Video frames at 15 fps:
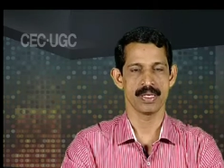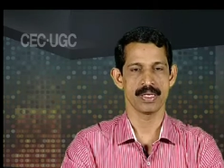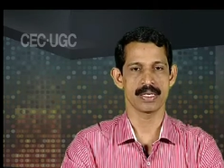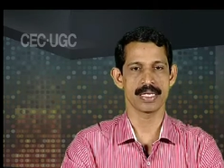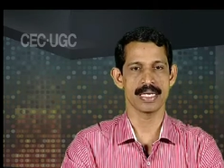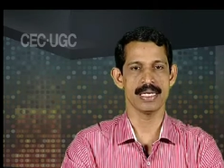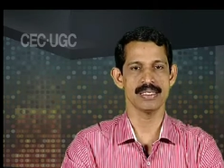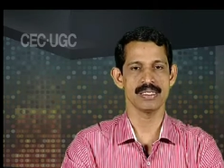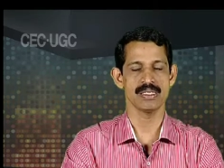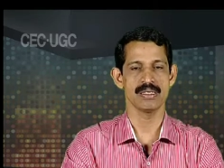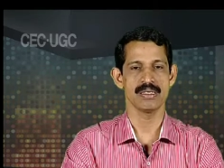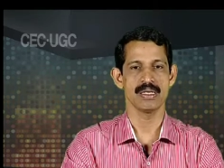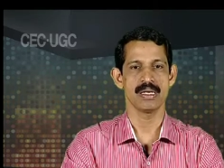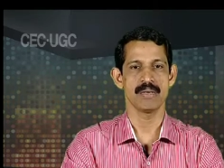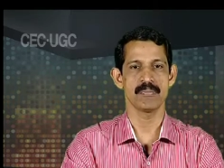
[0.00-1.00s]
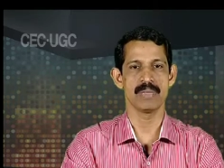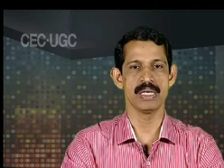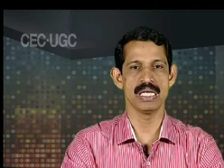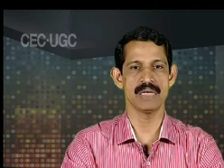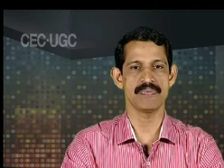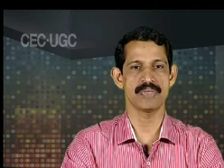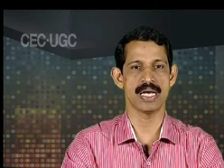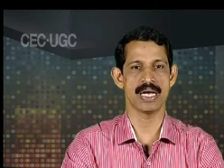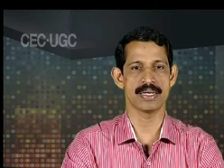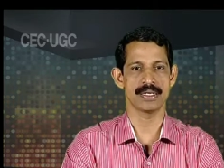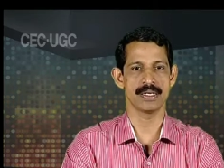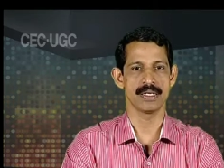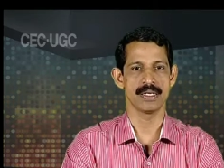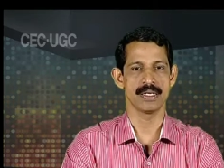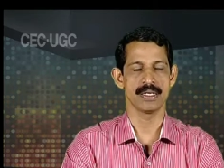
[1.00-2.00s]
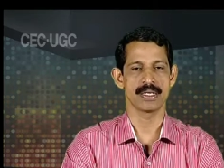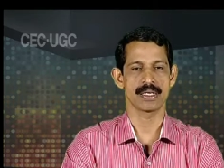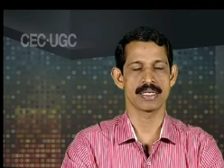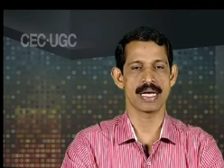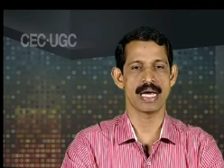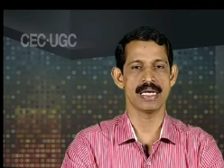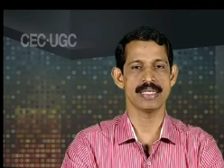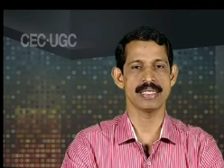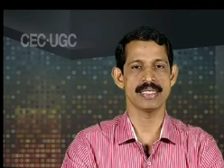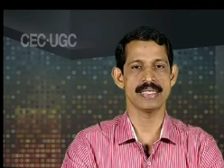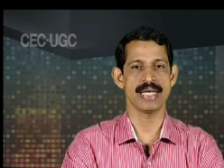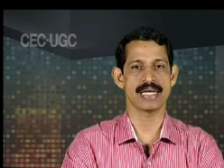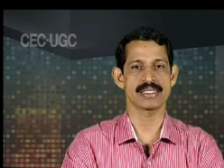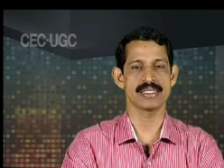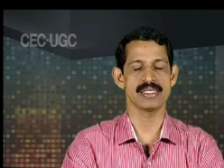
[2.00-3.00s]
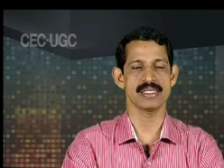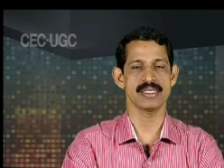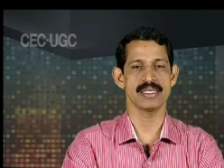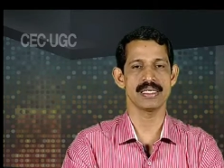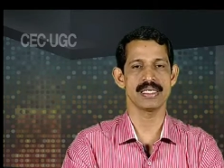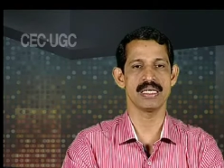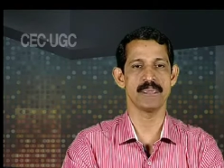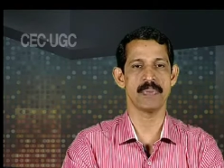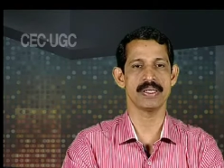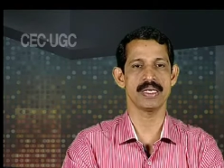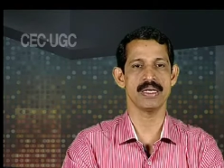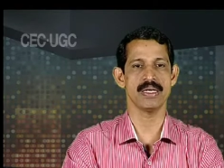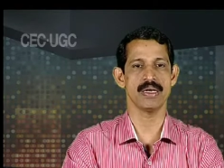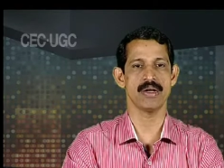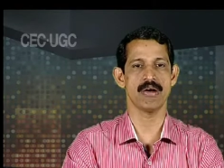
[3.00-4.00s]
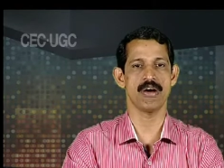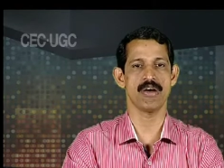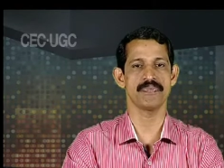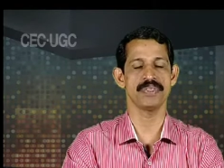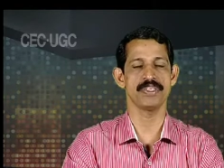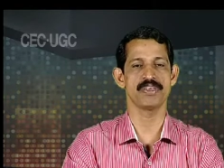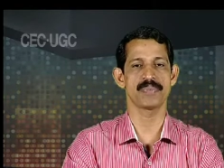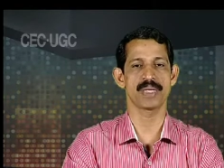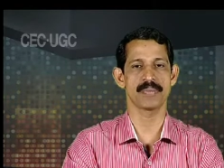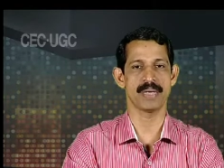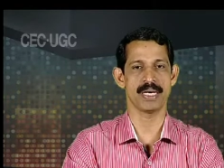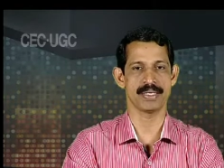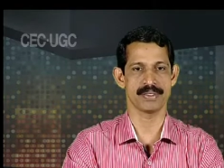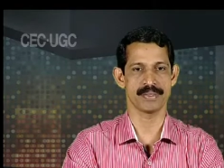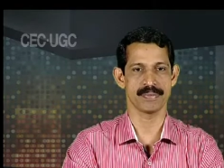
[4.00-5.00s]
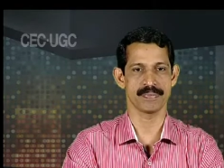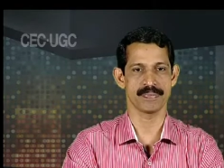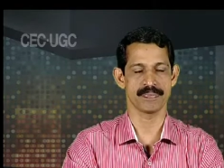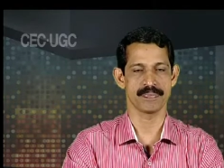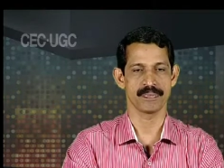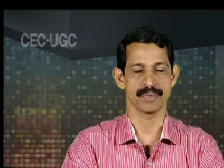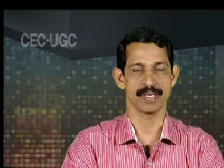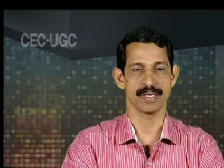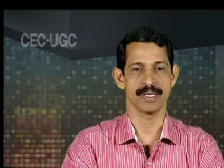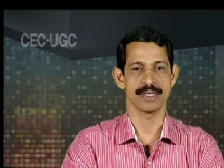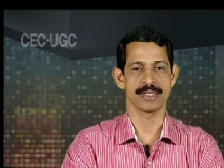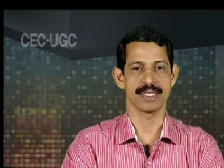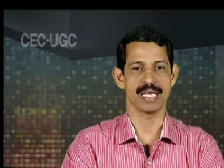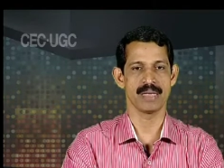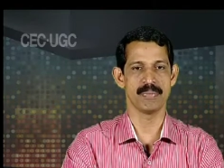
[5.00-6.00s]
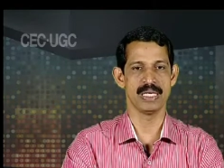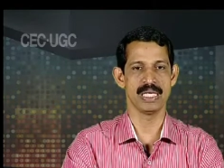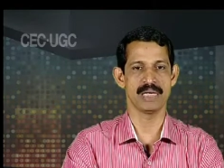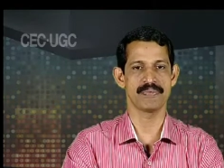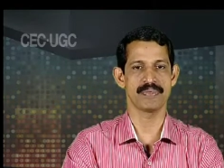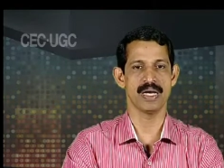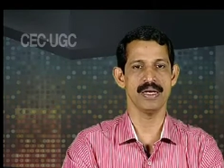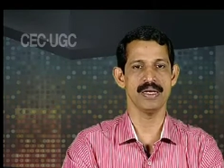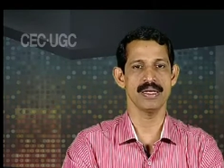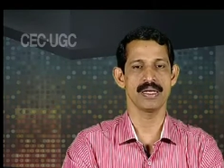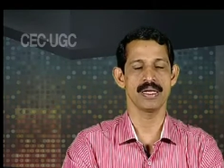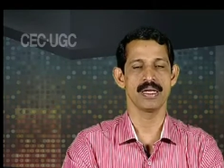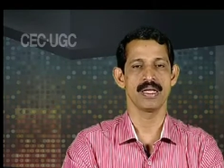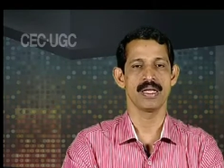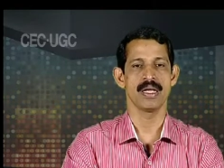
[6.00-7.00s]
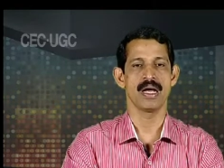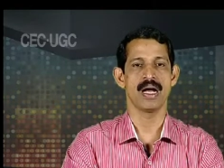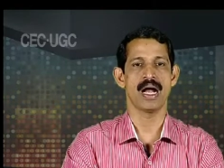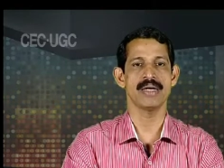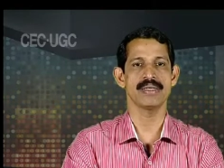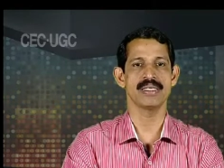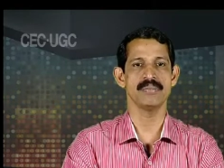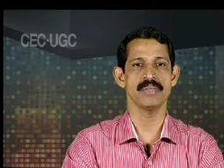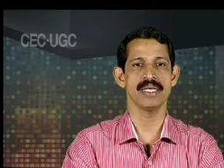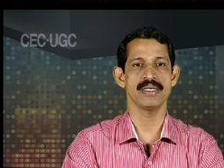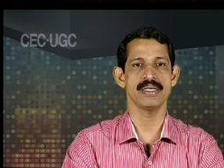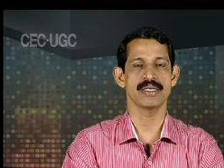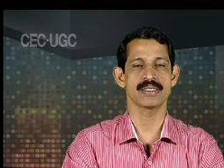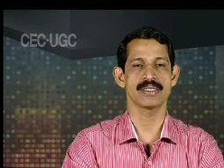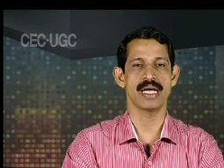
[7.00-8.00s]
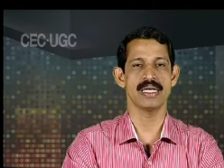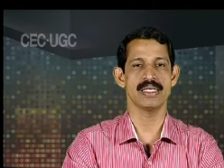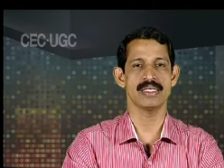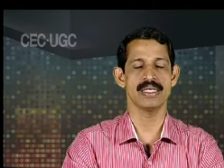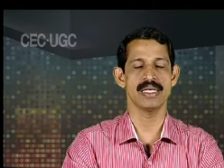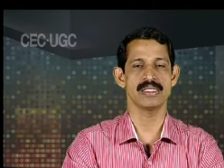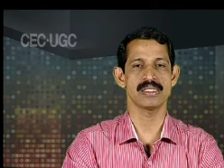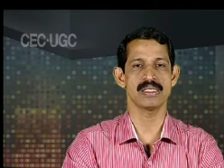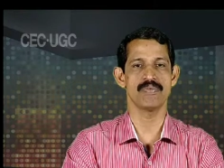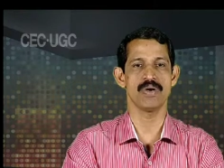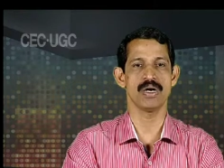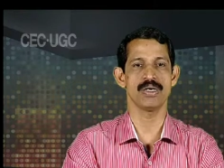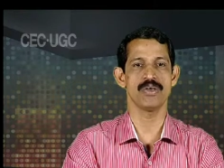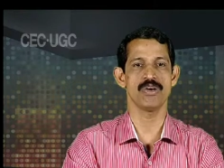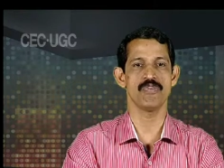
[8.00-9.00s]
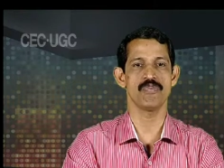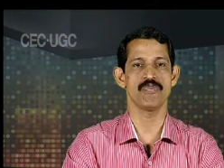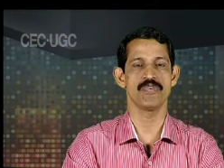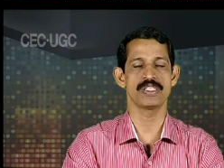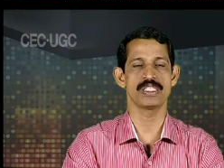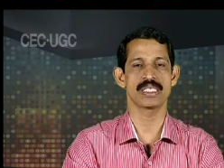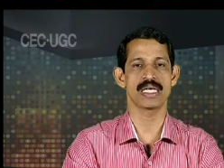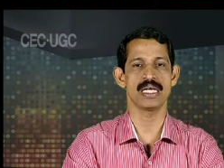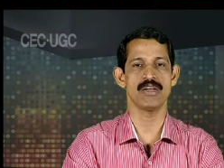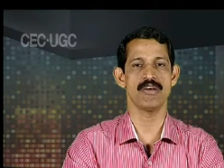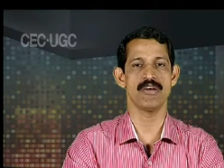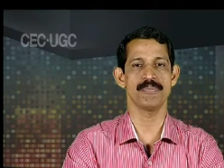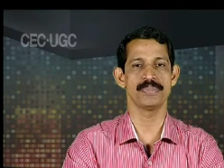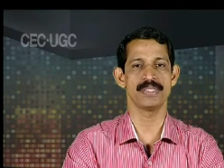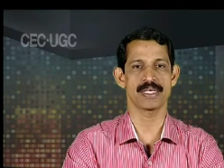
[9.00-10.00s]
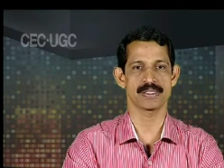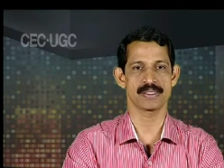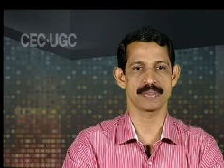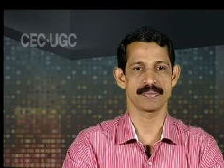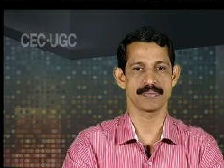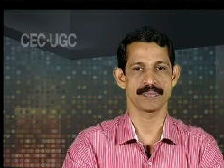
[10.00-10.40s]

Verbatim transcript: Realists believe that reality exists independent of the human mind. They believe that ultimate reality is the world of physical objects